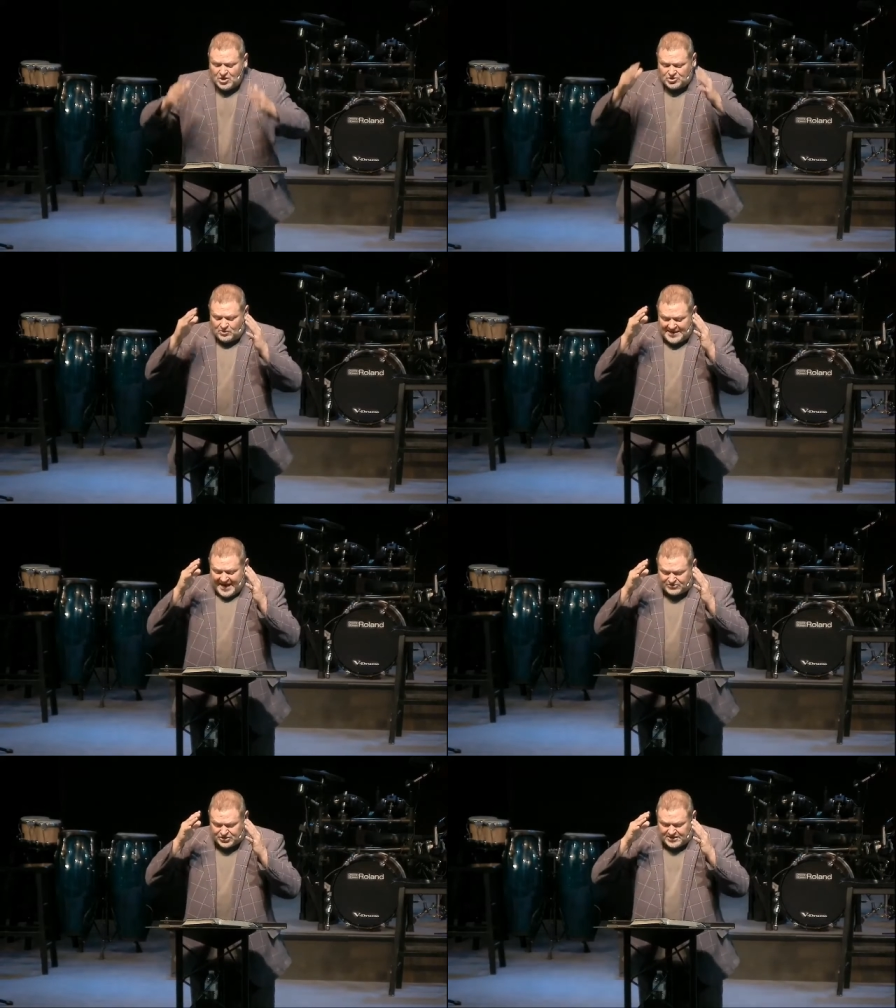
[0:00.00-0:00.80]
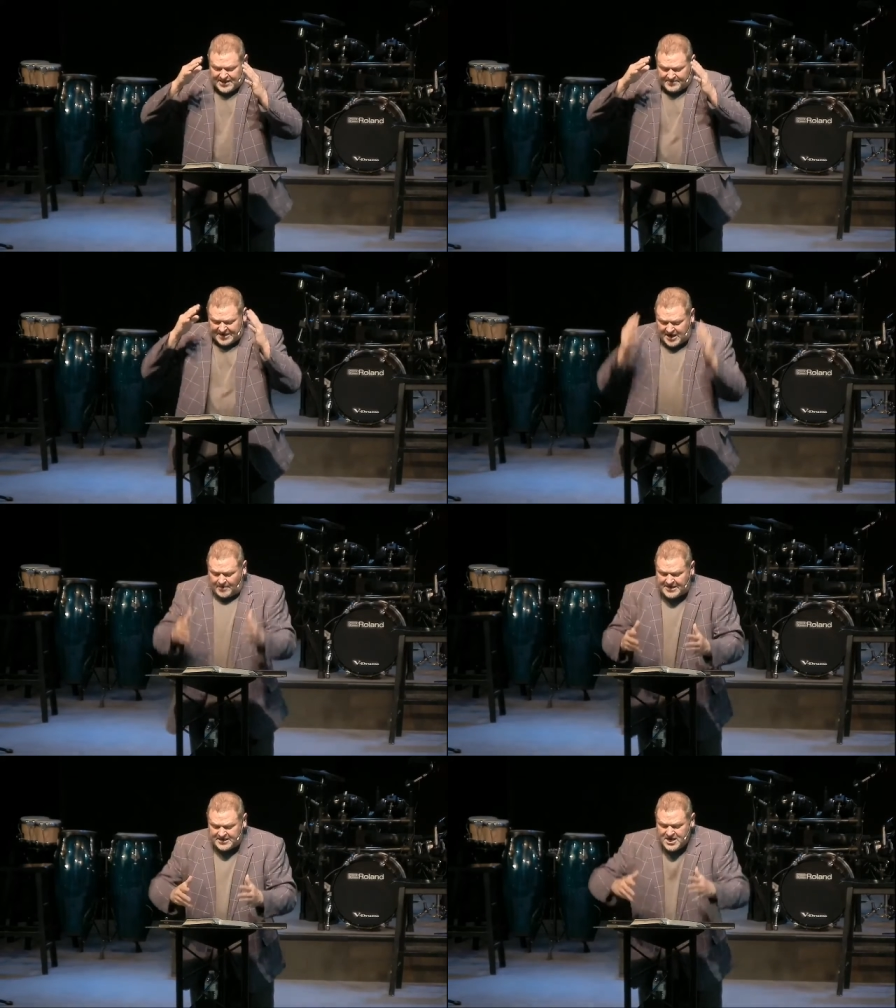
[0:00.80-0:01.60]
to announce to them the
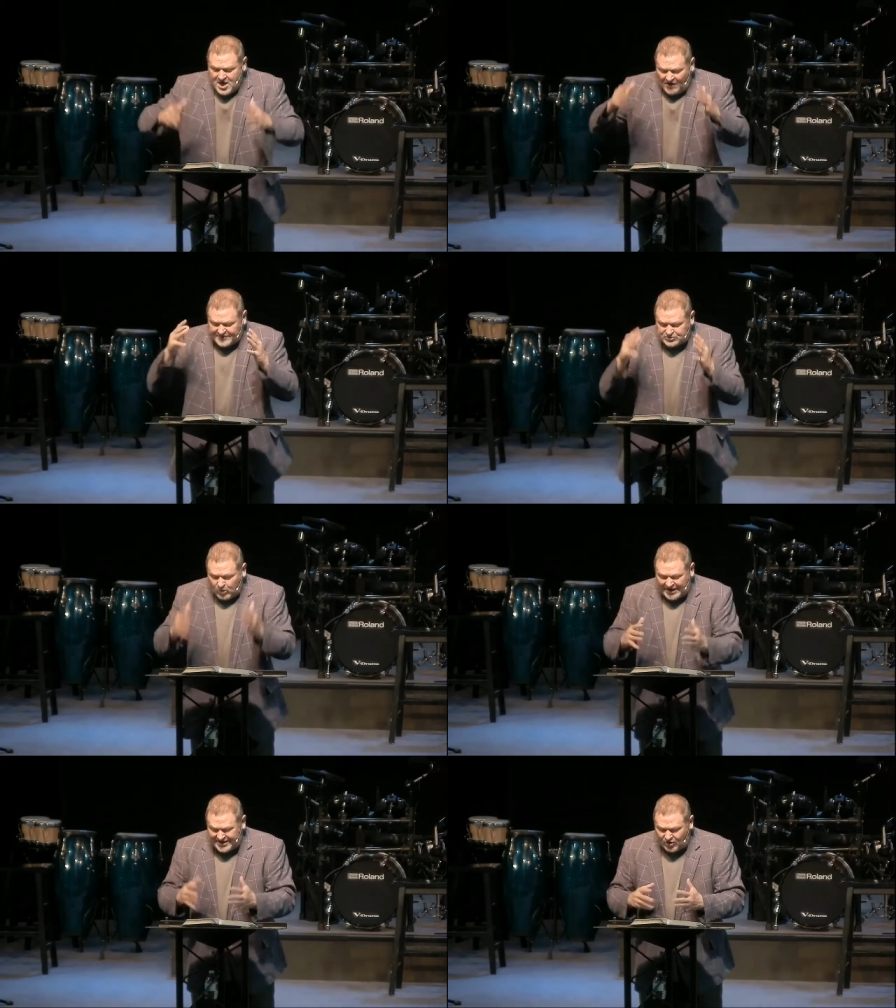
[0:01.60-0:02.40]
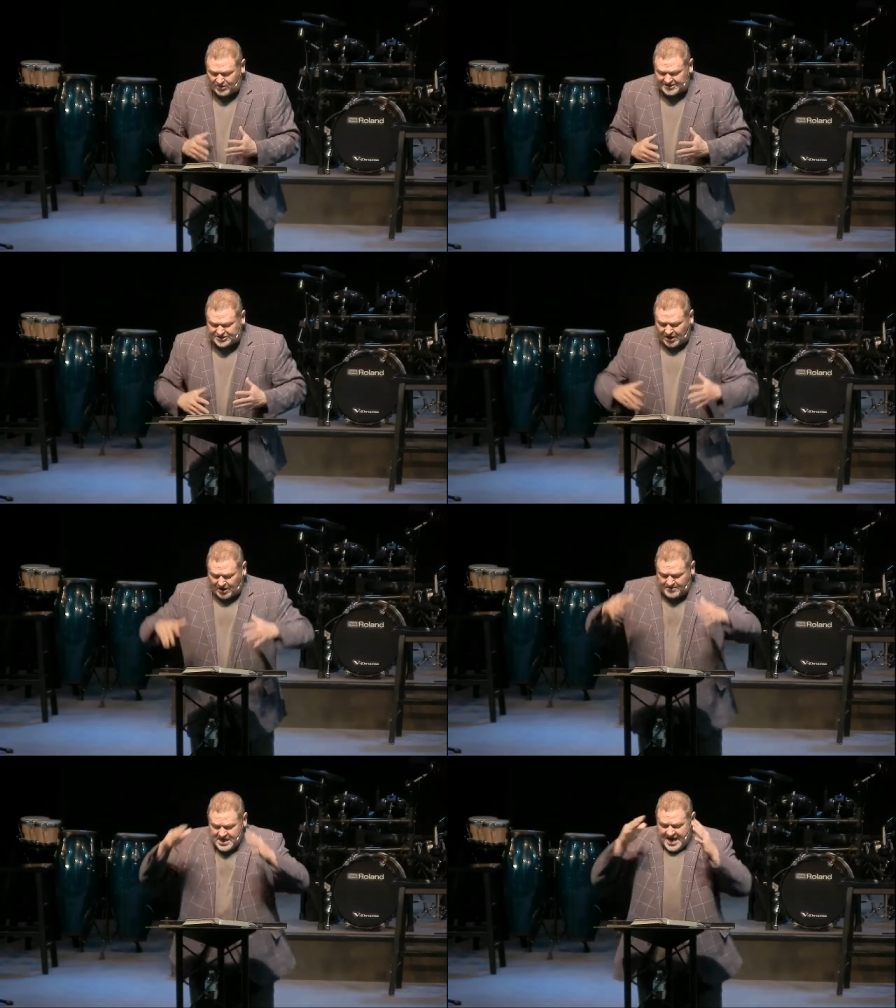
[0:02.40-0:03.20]
coming of his one and only
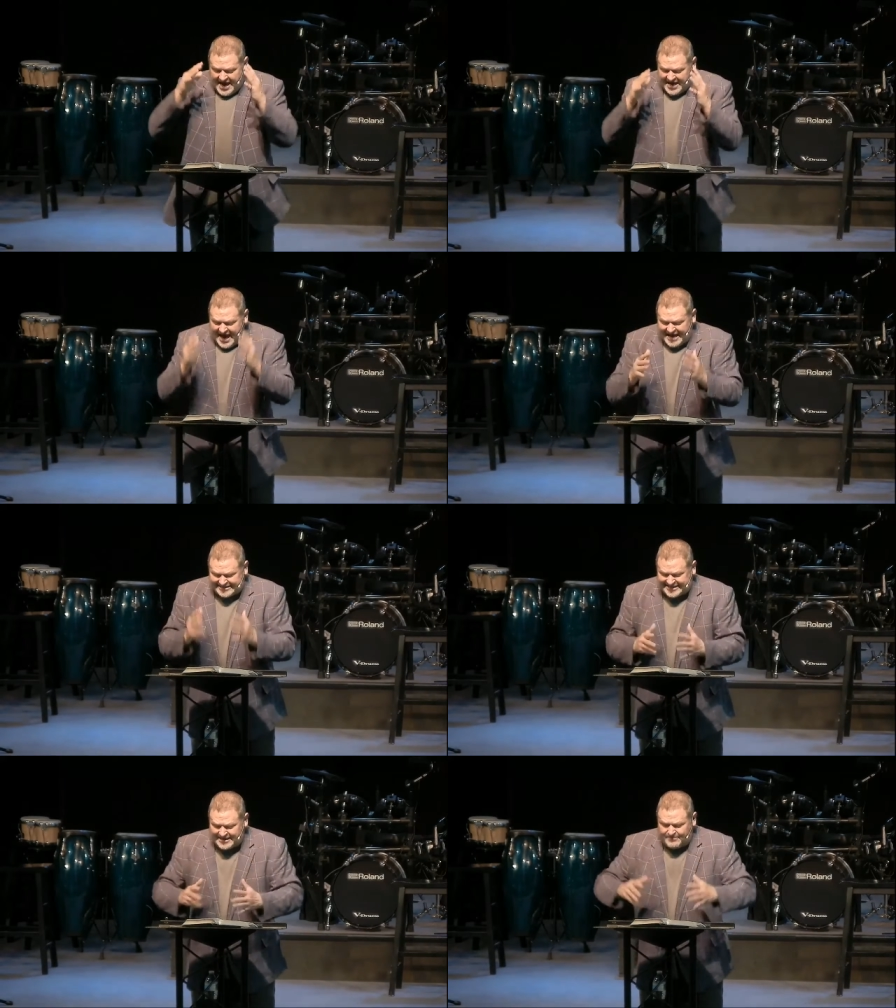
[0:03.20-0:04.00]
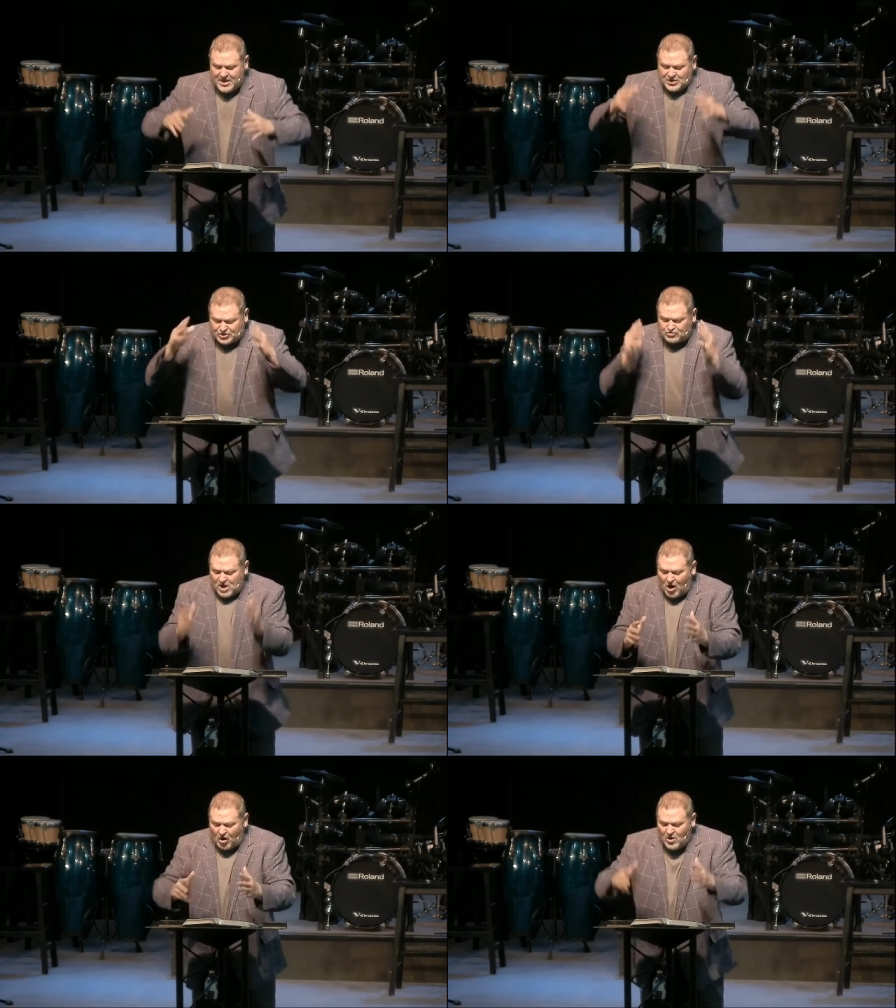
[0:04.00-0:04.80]
son and asked him to
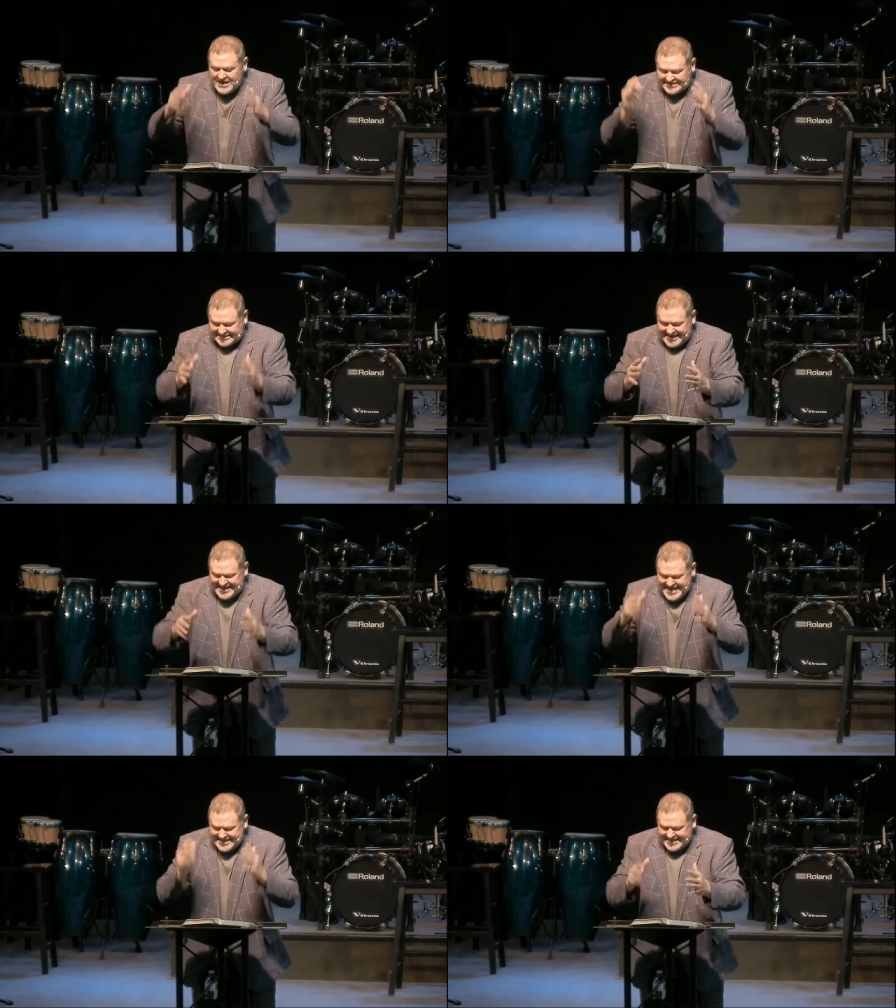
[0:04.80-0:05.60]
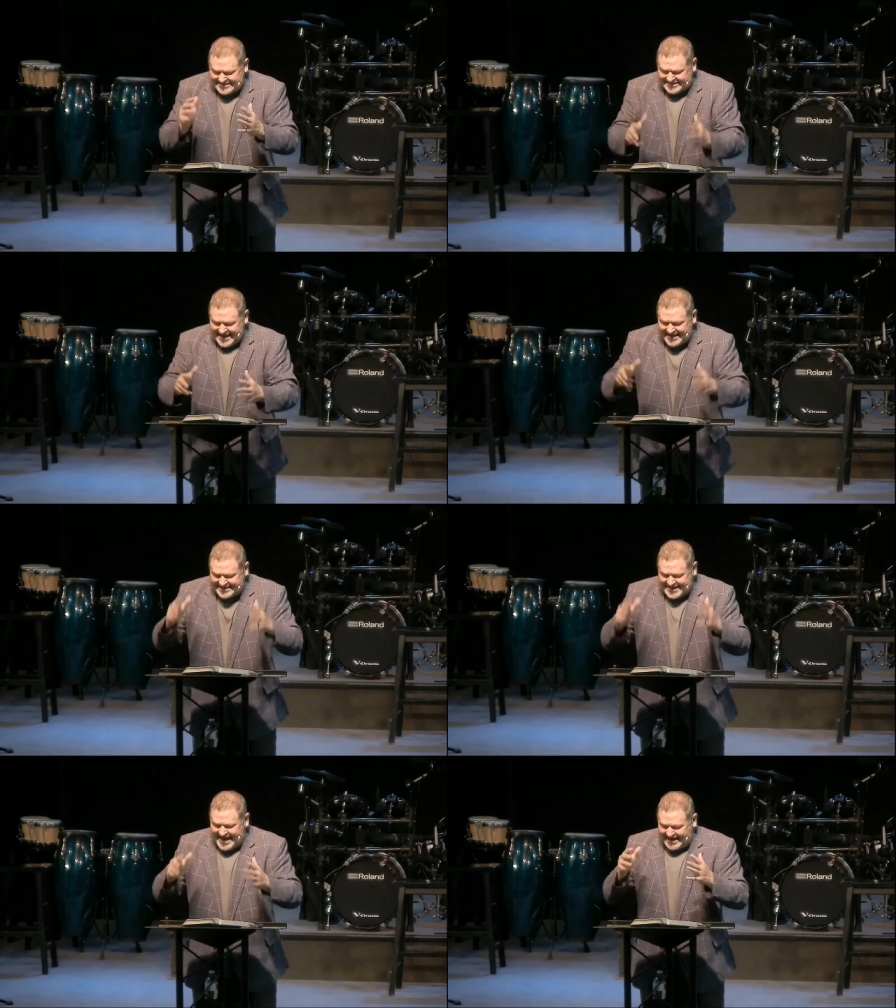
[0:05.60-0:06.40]
go see this thing
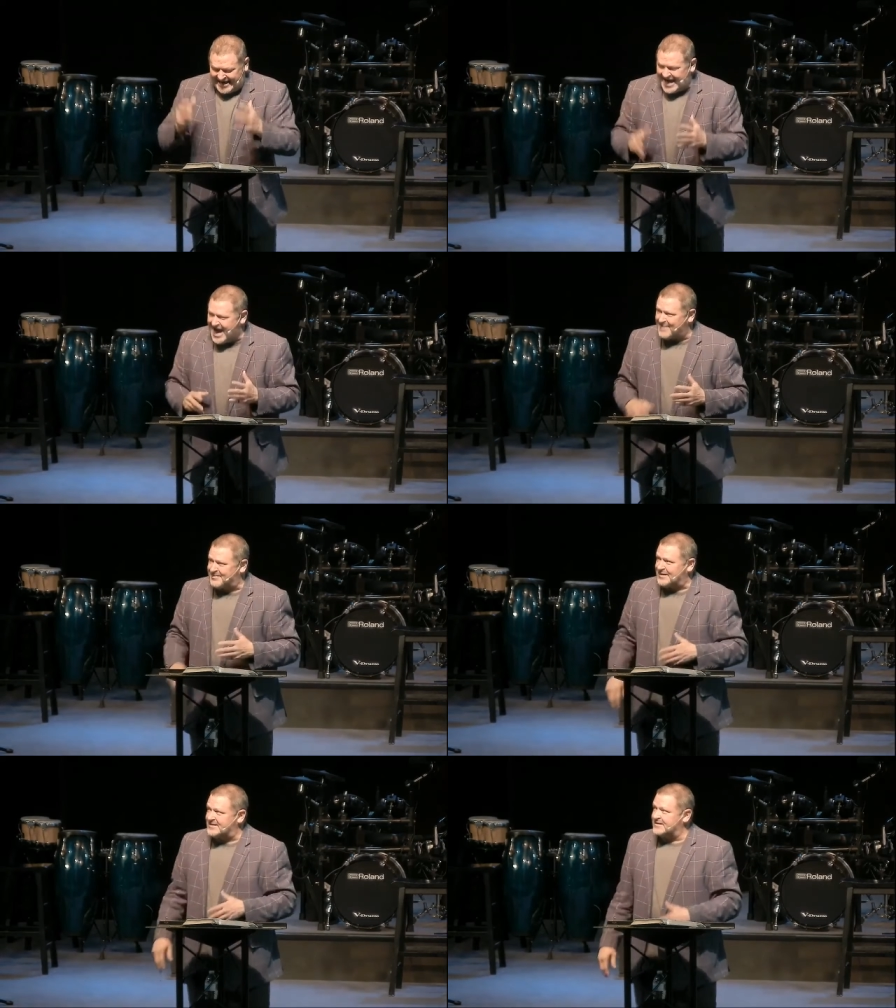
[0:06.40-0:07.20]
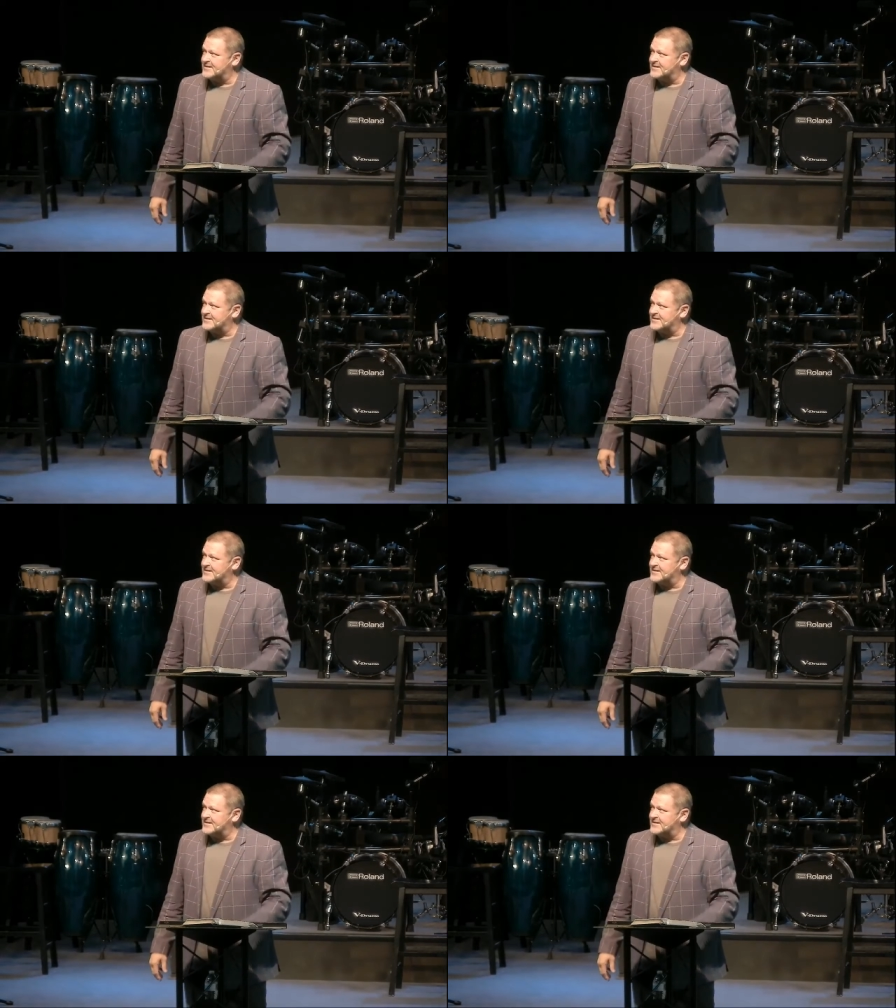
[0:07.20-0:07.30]
that had happened.